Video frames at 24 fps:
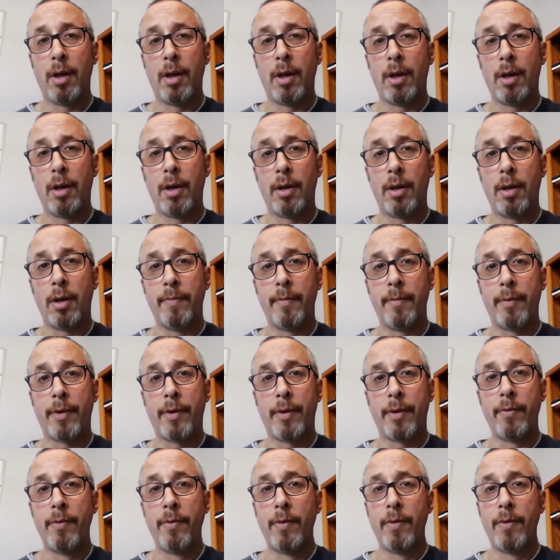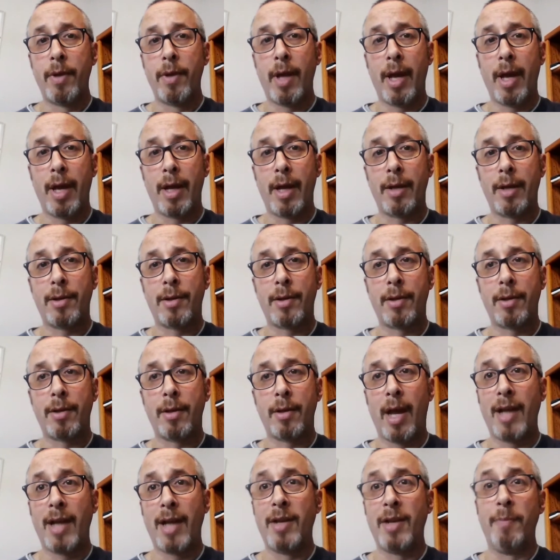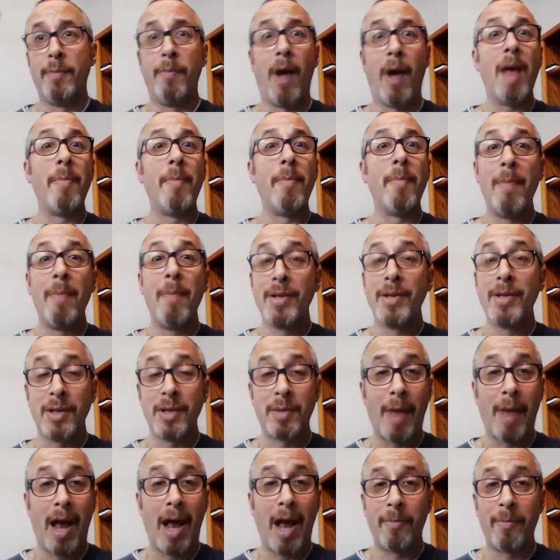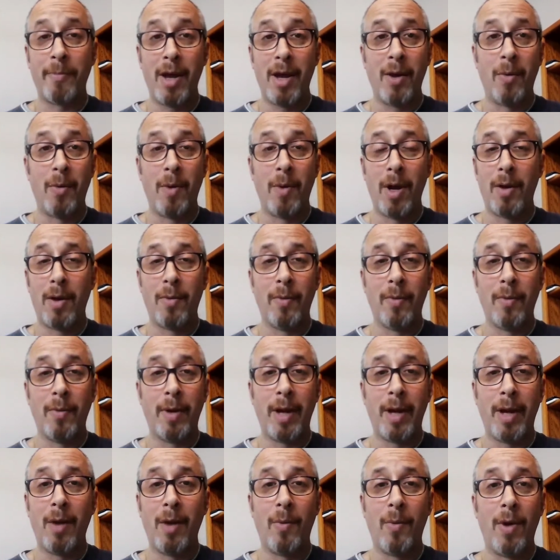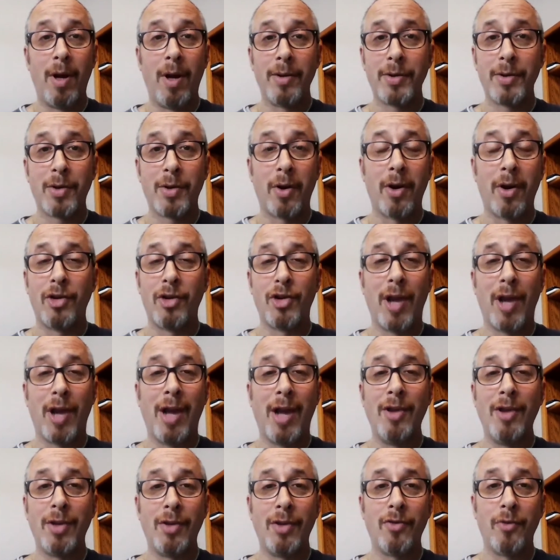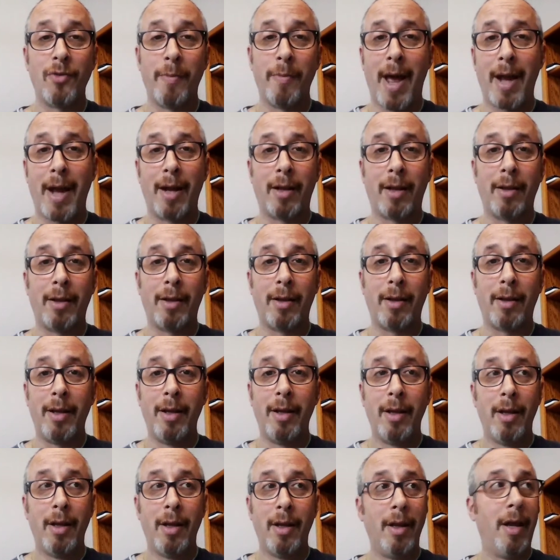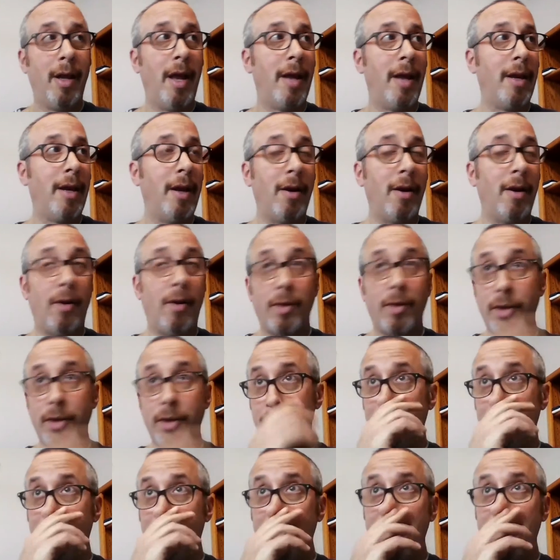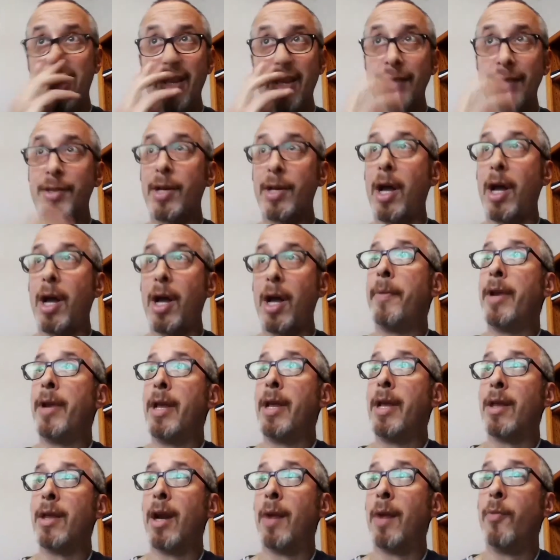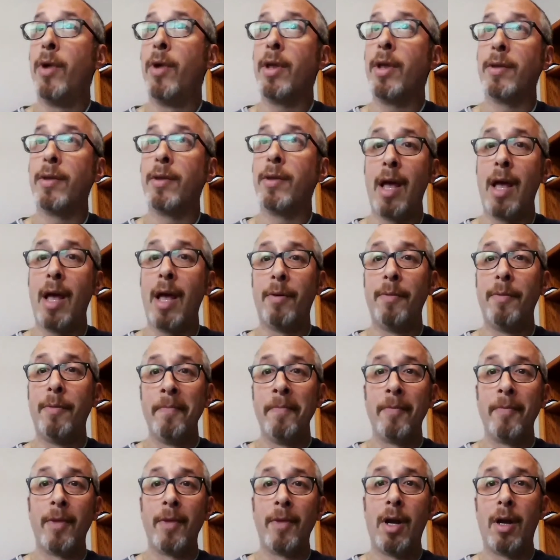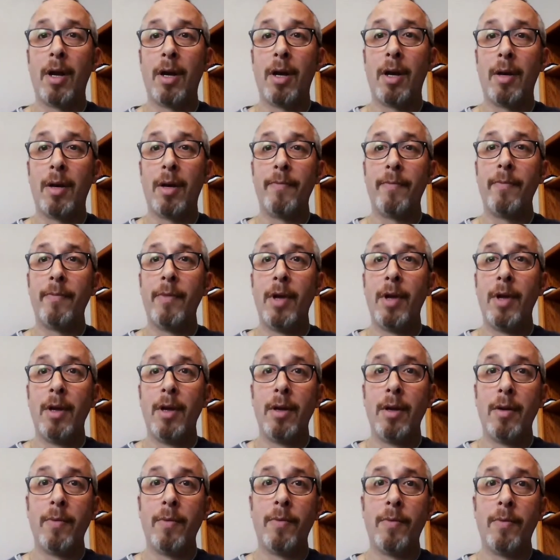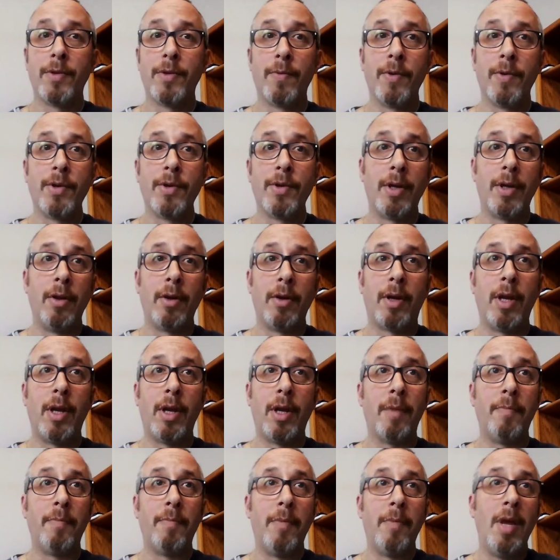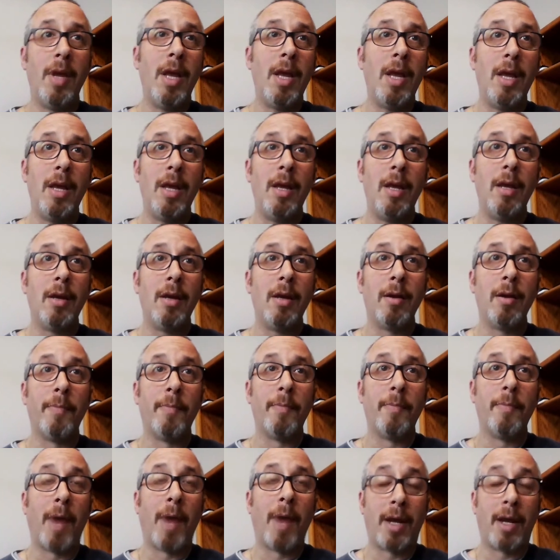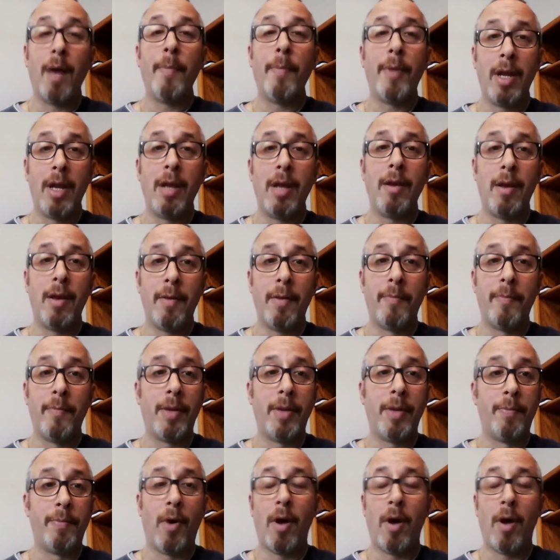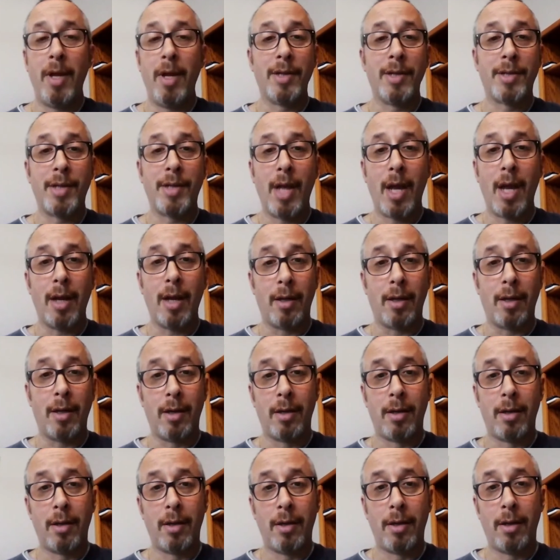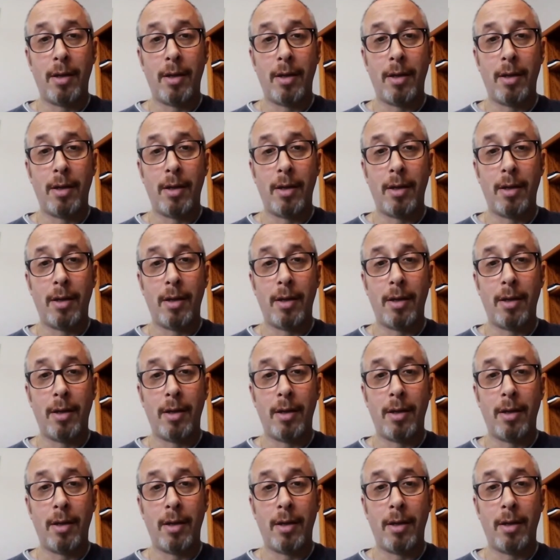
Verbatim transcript: um, through that. I had to buy my business back from AOL when AOL started changing dramatically. And then ultimately, this company that I'm with now um, was originally looking at me, my company, but bought me instead.